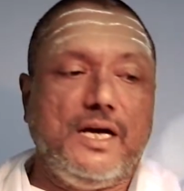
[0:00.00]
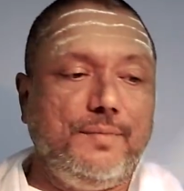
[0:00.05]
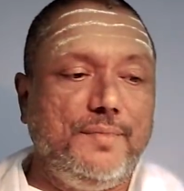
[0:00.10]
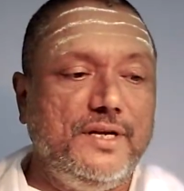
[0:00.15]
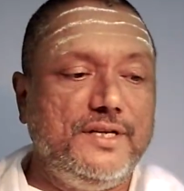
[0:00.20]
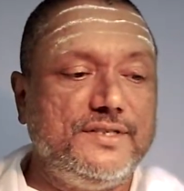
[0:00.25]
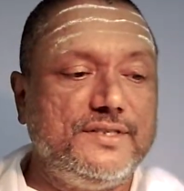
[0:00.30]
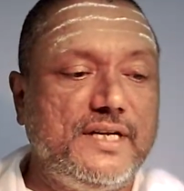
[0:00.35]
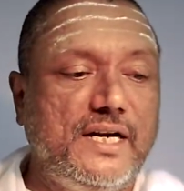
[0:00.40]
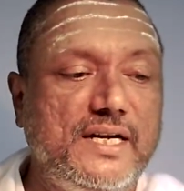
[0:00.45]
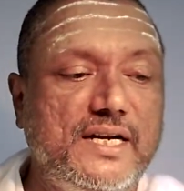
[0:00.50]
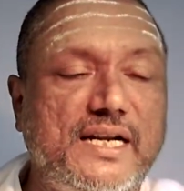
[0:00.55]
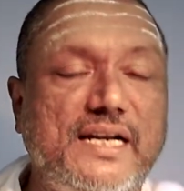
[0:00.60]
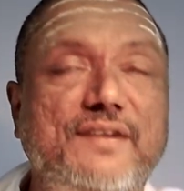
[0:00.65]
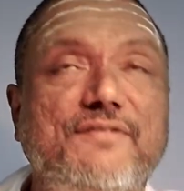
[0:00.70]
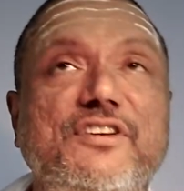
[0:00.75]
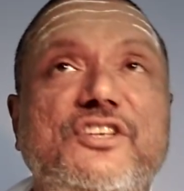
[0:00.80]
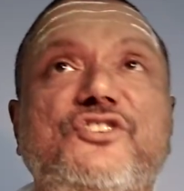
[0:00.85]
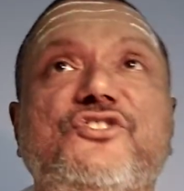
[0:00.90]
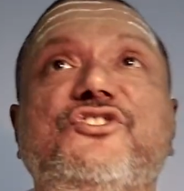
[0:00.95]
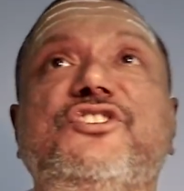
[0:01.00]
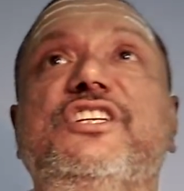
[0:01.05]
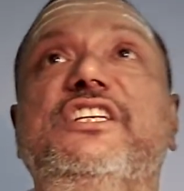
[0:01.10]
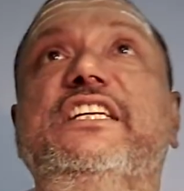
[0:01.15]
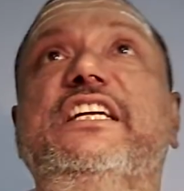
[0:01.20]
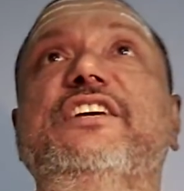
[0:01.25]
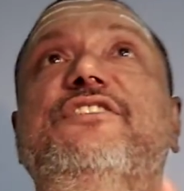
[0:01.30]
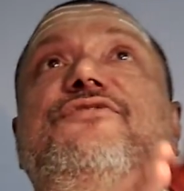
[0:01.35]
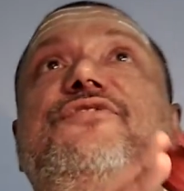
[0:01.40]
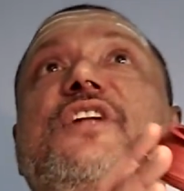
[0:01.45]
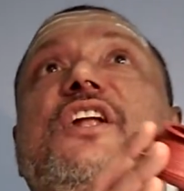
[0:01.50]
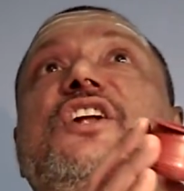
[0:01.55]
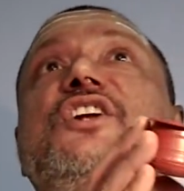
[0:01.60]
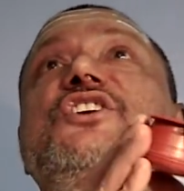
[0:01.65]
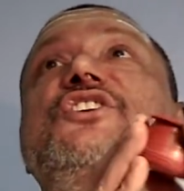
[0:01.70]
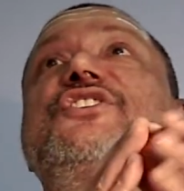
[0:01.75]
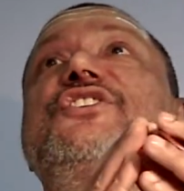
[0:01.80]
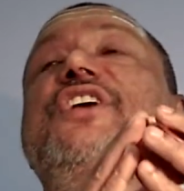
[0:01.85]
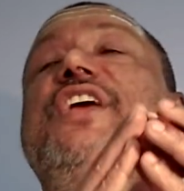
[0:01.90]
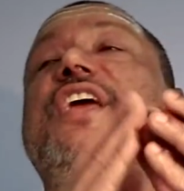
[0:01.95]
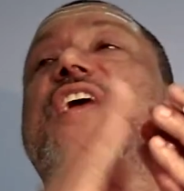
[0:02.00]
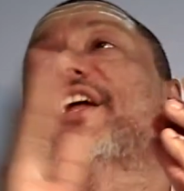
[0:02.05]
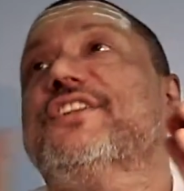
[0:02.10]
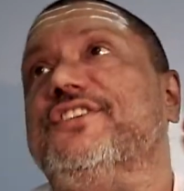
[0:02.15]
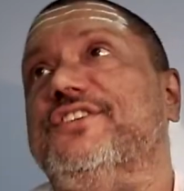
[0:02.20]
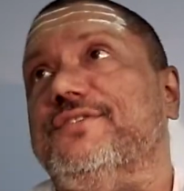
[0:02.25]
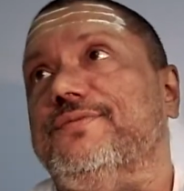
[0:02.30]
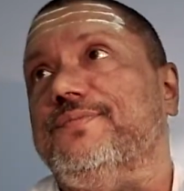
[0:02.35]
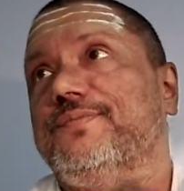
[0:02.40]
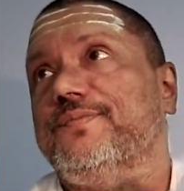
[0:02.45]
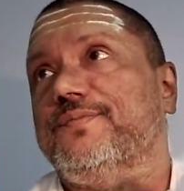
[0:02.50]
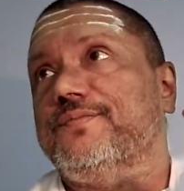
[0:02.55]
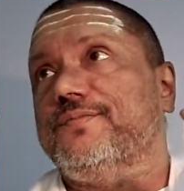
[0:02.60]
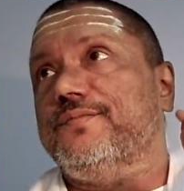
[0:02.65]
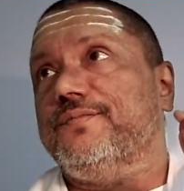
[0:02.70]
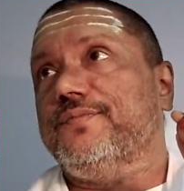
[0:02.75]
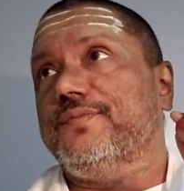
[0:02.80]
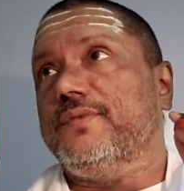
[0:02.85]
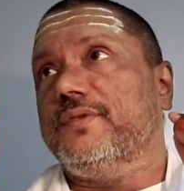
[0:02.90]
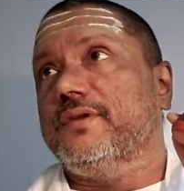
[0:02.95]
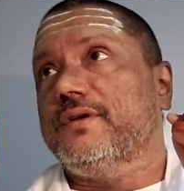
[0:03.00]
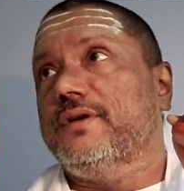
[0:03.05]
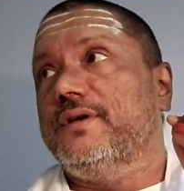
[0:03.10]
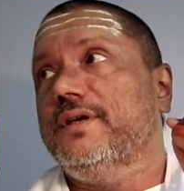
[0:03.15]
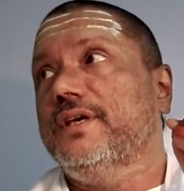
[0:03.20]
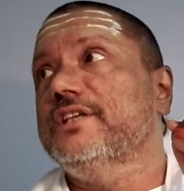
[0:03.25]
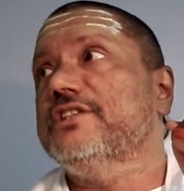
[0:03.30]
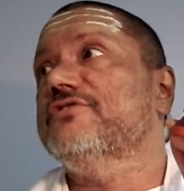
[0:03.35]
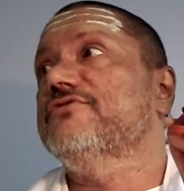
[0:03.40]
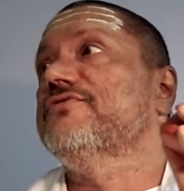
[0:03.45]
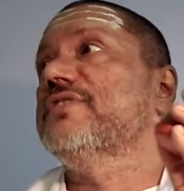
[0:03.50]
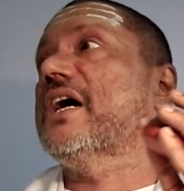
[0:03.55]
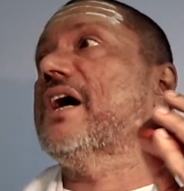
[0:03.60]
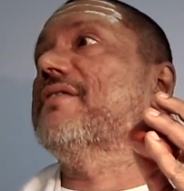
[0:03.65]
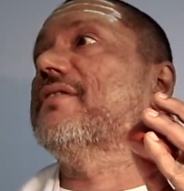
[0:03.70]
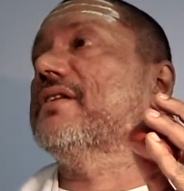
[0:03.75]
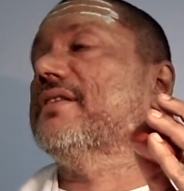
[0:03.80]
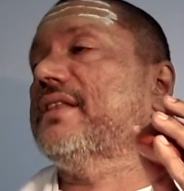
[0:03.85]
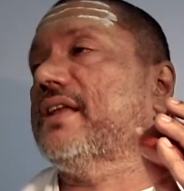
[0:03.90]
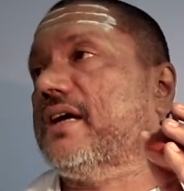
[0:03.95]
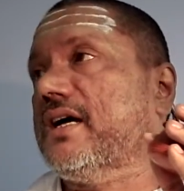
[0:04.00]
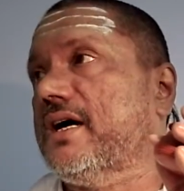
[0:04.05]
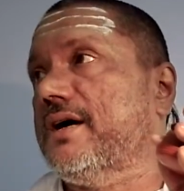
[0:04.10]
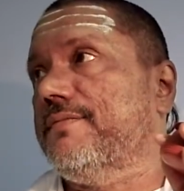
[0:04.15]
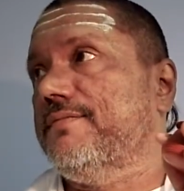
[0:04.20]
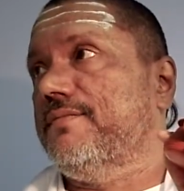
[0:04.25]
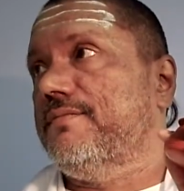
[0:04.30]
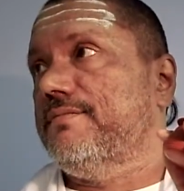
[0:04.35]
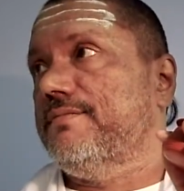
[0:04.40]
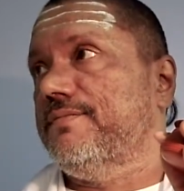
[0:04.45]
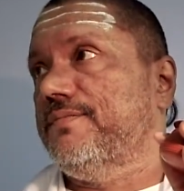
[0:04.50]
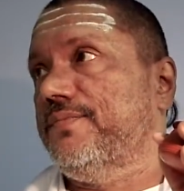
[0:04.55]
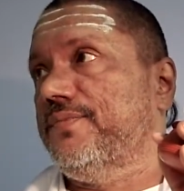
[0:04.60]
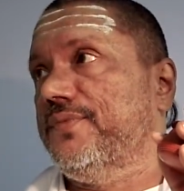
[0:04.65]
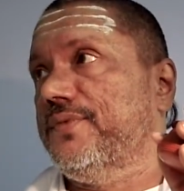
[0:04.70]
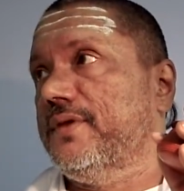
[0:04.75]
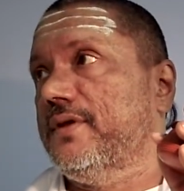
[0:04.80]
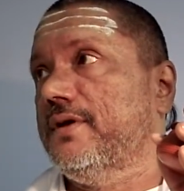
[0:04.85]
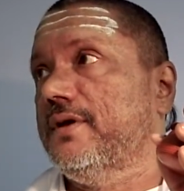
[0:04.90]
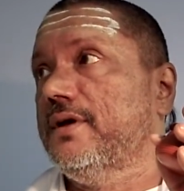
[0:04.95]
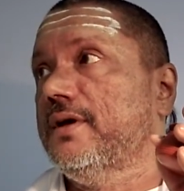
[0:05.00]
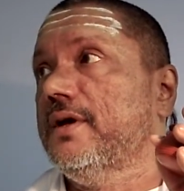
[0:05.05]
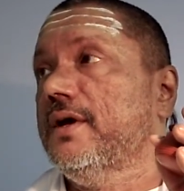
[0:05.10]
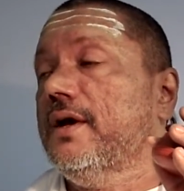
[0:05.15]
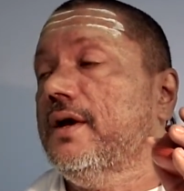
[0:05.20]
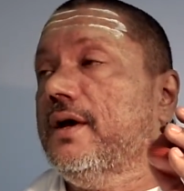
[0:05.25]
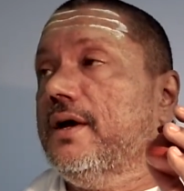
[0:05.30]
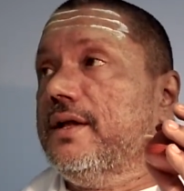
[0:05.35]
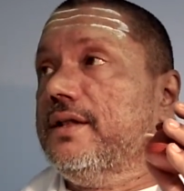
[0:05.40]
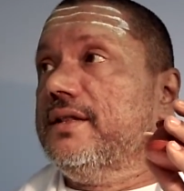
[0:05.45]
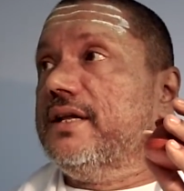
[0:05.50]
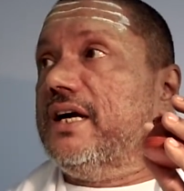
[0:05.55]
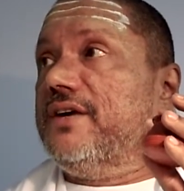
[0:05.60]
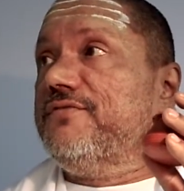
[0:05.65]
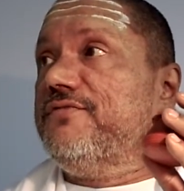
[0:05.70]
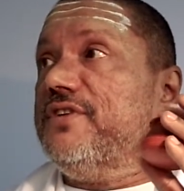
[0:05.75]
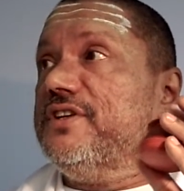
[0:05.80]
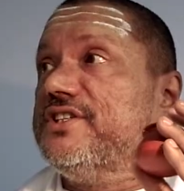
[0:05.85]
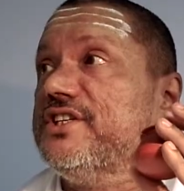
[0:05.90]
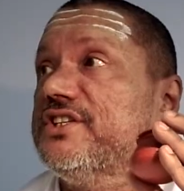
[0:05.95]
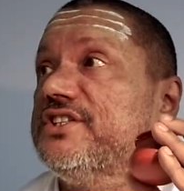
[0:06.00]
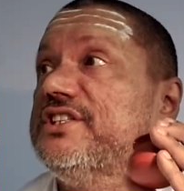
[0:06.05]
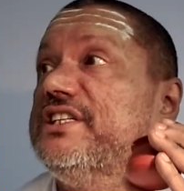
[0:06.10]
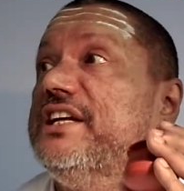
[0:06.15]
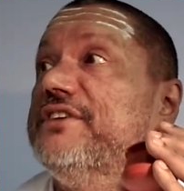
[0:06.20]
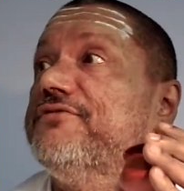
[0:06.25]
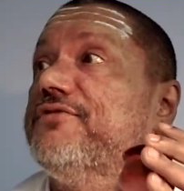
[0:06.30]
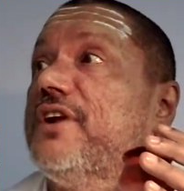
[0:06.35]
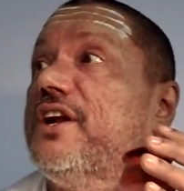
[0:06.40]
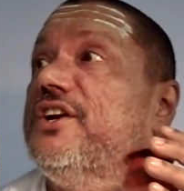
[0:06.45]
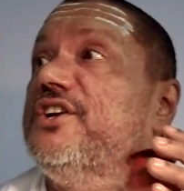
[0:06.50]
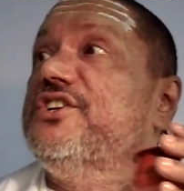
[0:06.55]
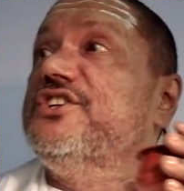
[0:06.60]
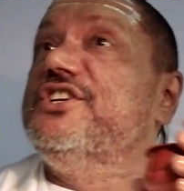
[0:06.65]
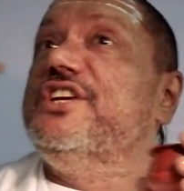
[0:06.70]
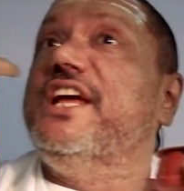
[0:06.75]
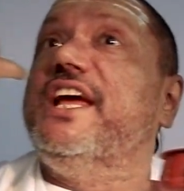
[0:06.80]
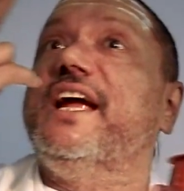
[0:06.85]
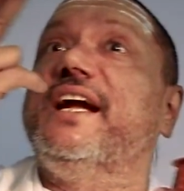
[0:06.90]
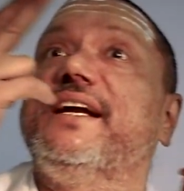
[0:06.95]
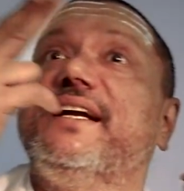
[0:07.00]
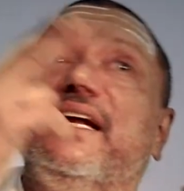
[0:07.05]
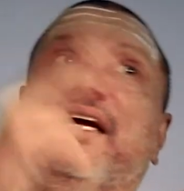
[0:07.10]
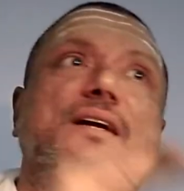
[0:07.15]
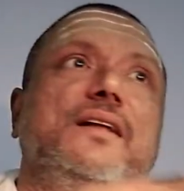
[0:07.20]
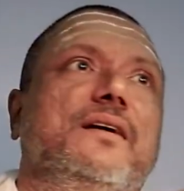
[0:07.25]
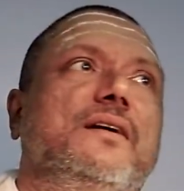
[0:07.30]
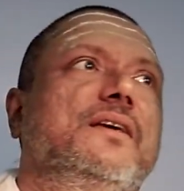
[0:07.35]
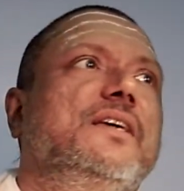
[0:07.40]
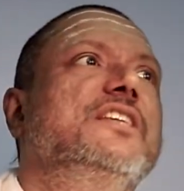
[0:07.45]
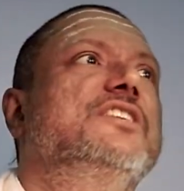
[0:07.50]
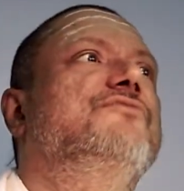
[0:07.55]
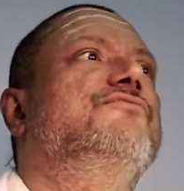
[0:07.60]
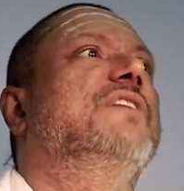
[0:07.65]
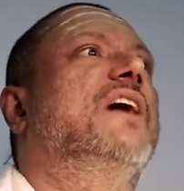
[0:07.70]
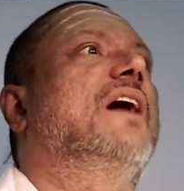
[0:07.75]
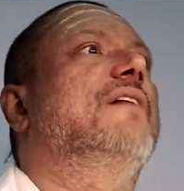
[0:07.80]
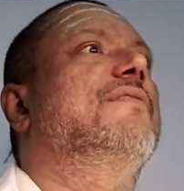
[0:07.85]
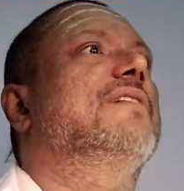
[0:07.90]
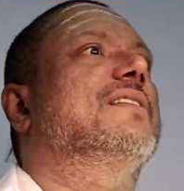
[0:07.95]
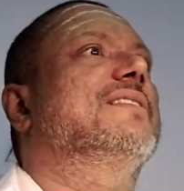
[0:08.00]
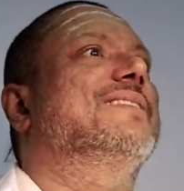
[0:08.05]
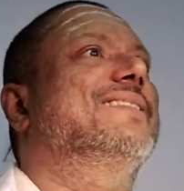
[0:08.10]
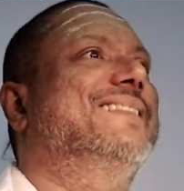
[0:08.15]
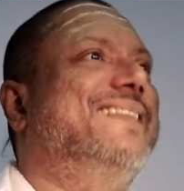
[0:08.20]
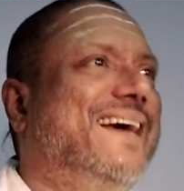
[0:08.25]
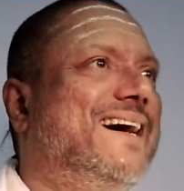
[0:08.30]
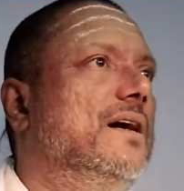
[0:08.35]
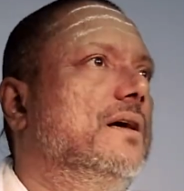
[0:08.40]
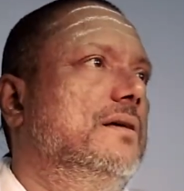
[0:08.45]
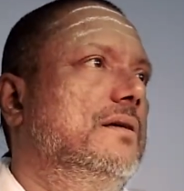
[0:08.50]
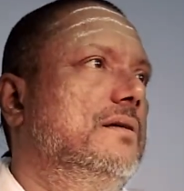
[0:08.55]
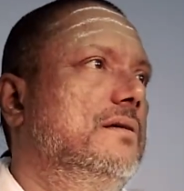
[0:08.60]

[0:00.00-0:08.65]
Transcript: means that which differentiates is vyavartaka. That which is differentiated is vyavartya.